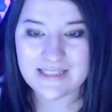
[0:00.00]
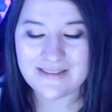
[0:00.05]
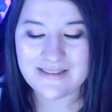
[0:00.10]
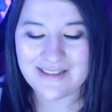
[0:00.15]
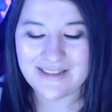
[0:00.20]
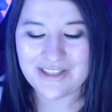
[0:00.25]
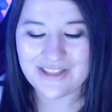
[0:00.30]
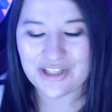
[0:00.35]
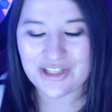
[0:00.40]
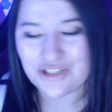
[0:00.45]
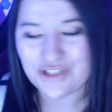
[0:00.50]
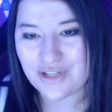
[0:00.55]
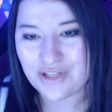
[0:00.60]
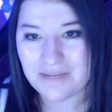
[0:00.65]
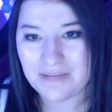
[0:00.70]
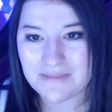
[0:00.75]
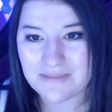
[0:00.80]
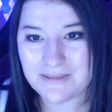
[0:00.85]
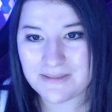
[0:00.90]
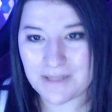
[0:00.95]
Your
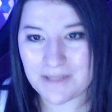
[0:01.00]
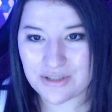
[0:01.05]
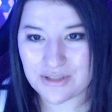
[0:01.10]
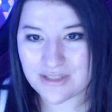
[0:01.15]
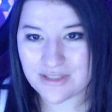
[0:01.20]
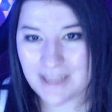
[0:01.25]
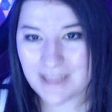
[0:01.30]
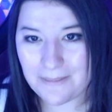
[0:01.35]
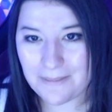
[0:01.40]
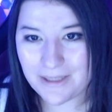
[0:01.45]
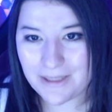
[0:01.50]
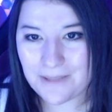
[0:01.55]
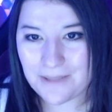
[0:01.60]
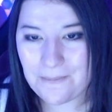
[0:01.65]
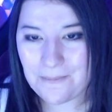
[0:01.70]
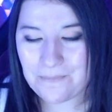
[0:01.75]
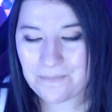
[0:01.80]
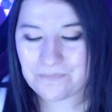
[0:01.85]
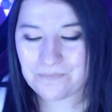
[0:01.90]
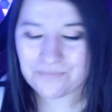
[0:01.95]
Dreams special summon.
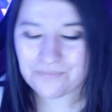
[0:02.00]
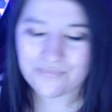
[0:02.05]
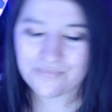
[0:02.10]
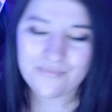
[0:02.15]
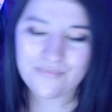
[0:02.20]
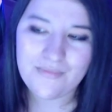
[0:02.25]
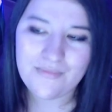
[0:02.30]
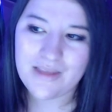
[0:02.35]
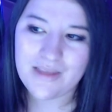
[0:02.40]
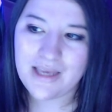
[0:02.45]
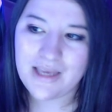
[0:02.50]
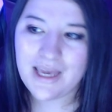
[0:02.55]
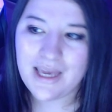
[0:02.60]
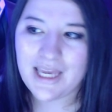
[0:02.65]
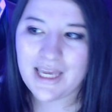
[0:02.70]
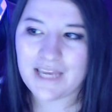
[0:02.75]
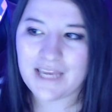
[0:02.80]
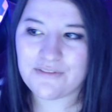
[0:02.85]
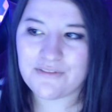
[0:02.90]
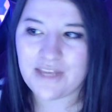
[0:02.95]

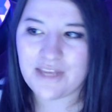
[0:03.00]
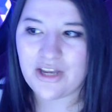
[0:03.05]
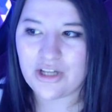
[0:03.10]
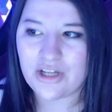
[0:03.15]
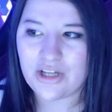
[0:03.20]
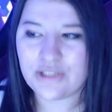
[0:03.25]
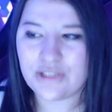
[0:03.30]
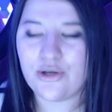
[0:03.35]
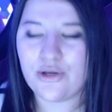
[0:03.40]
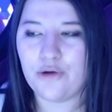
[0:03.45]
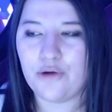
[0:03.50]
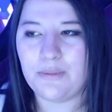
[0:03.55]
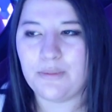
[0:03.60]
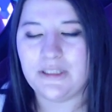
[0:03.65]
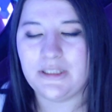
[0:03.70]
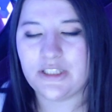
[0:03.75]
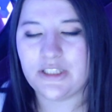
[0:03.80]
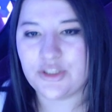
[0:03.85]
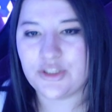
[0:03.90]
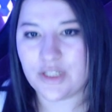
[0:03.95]
If they also opened
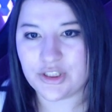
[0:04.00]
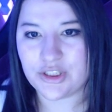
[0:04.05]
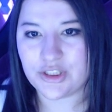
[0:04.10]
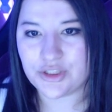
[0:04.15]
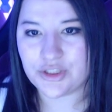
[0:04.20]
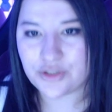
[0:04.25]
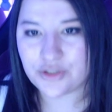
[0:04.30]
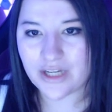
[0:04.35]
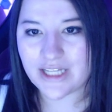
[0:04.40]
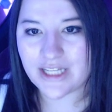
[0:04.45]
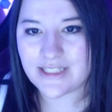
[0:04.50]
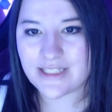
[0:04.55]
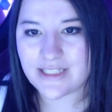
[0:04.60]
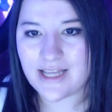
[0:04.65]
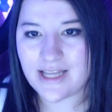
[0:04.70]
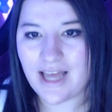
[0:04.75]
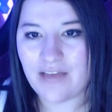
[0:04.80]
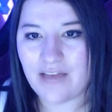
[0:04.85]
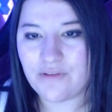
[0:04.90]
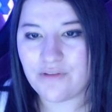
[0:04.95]
the treasure trade to
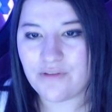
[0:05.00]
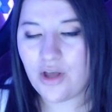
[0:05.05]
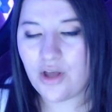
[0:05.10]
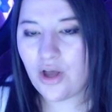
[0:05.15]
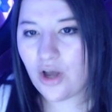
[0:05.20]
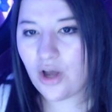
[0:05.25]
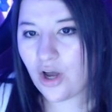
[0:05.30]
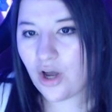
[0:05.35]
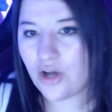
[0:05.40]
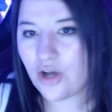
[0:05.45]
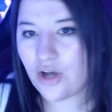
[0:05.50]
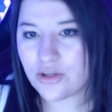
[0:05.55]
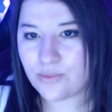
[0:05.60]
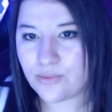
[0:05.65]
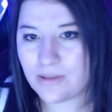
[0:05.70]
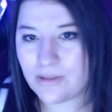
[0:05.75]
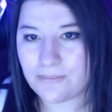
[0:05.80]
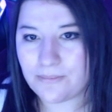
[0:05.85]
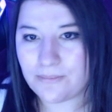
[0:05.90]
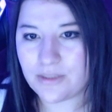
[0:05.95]
have all the
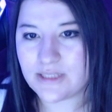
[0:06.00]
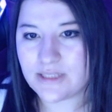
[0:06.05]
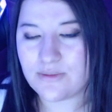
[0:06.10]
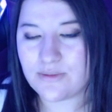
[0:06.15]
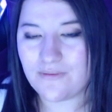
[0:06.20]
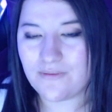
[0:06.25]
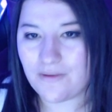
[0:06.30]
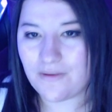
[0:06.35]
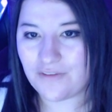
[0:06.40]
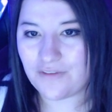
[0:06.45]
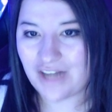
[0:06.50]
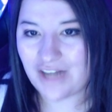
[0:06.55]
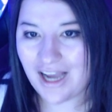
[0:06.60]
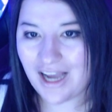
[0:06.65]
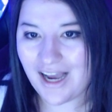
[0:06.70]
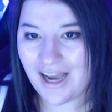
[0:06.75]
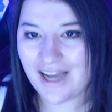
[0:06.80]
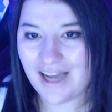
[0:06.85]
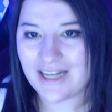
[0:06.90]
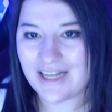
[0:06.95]
wrymprints we've ever
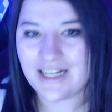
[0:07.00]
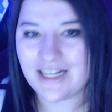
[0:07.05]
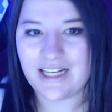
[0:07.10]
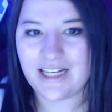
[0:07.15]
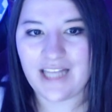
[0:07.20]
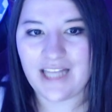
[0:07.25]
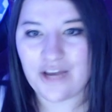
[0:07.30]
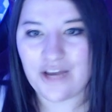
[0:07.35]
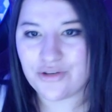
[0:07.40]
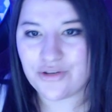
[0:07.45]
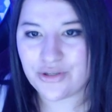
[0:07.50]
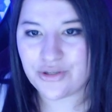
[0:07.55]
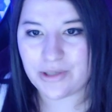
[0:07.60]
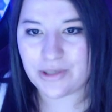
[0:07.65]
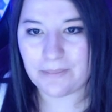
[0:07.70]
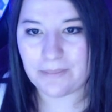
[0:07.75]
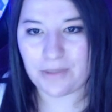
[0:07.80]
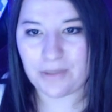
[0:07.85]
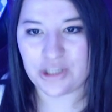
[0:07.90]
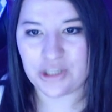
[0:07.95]
had and allow you to
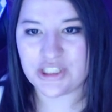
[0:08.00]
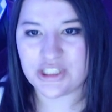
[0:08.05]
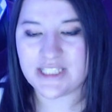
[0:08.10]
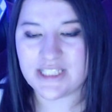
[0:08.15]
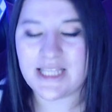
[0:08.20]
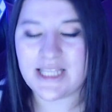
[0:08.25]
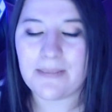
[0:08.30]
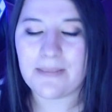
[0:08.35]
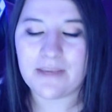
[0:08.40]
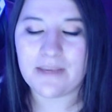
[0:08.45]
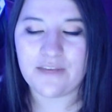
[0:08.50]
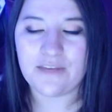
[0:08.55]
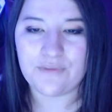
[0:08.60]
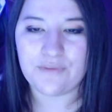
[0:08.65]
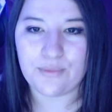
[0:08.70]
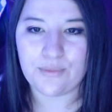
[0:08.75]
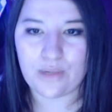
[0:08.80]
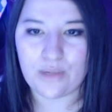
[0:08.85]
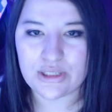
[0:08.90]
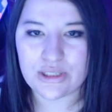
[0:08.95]
purchase them if
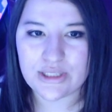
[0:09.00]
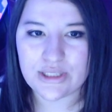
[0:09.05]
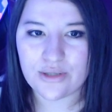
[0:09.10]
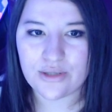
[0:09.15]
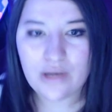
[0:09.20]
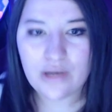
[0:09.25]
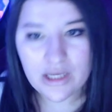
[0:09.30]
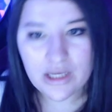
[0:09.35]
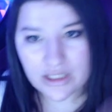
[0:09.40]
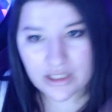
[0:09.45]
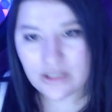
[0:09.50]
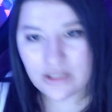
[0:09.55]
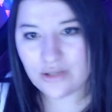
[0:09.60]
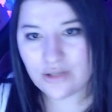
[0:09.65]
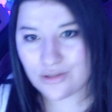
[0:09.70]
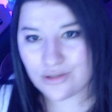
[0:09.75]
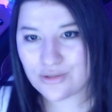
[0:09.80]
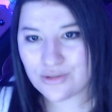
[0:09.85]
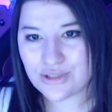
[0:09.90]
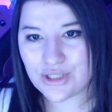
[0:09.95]
you want to,
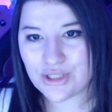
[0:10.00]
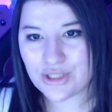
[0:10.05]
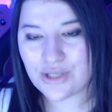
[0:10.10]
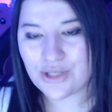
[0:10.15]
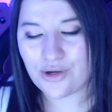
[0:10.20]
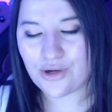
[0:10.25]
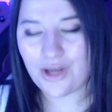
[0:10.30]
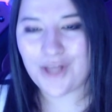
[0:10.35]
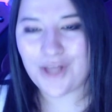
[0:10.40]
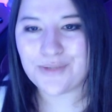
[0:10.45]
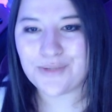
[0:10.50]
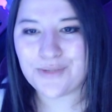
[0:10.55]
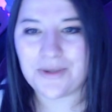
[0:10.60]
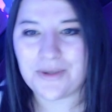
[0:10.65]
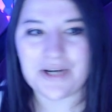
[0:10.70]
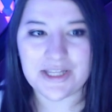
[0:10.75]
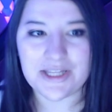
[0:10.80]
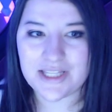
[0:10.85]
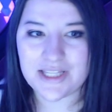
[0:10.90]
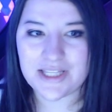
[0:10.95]
using your
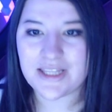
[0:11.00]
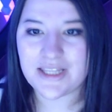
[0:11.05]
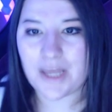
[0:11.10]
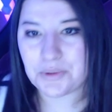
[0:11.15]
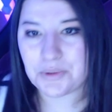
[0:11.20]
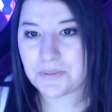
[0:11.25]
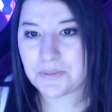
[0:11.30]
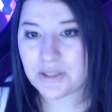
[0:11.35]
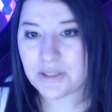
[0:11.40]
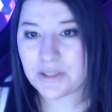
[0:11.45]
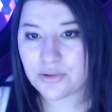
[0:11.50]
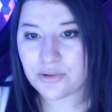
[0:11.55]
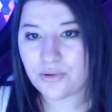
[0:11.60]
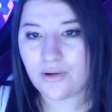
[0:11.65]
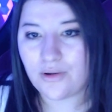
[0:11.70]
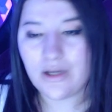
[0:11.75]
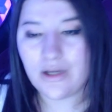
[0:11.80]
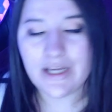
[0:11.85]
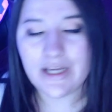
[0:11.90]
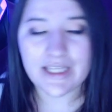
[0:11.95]
Eldwater. I think that would be
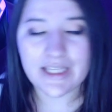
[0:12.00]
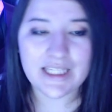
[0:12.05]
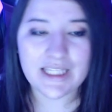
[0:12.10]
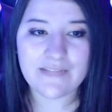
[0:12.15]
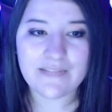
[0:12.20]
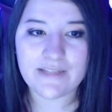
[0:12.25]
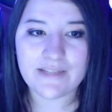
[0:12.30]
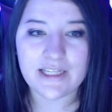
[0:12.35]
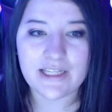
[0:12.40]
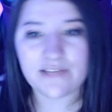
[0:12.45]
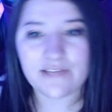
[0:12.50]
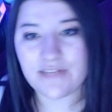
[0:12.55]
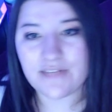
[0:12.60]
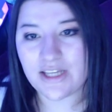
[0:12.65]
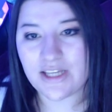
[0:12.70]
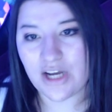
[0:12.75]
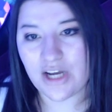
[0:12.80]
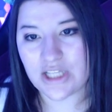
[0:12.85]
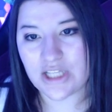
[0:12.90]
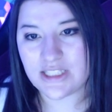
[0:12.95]
cool. Even if they
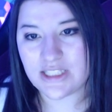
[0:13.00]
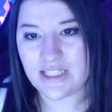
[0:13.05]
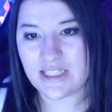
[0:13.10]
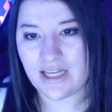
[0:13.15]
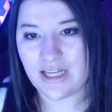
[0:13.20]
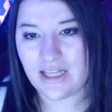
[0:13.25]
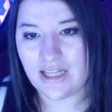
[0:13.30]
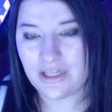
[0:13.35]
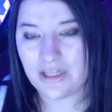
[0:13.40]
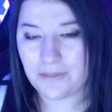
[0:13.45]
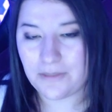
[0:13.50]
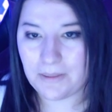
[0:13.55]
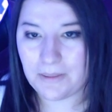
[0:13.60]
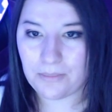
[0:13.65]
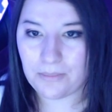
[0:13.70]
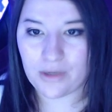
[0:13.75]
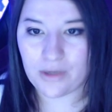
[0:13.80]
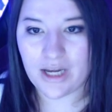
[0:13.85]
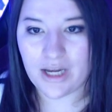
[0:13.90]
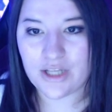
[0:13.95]
cost a little bit
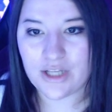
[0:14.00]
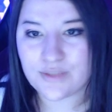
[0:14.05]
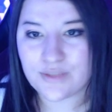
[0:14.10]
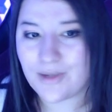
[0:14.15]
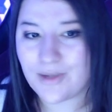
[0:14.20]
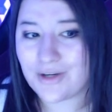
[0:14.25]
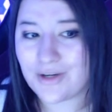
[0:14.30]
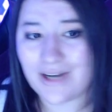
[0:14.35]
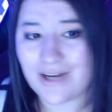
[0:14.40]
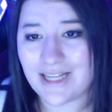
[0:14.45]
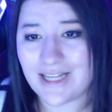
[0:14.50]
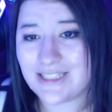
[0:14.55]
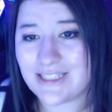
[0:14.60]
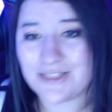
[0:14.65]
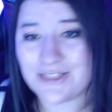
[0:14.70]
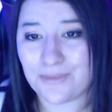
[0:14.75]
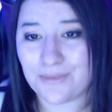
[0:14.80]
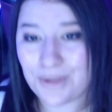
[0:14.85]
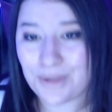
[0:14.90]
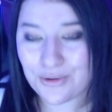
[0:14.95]
more Eldwater, I'd
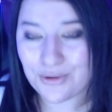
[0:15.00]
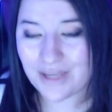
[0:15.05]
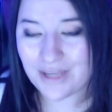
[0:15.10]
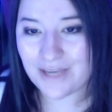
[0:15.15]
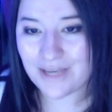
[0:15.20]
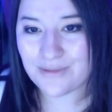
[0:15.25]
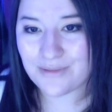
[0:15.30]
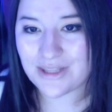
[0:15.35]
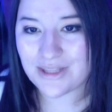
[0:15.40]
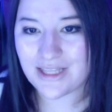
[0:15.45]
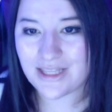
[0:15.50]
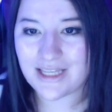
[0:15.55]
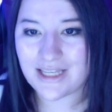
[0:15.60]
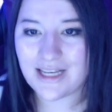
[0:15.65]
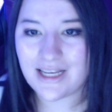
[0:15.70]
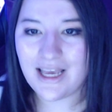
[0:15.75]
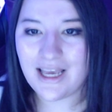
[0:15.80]
still be okay with it.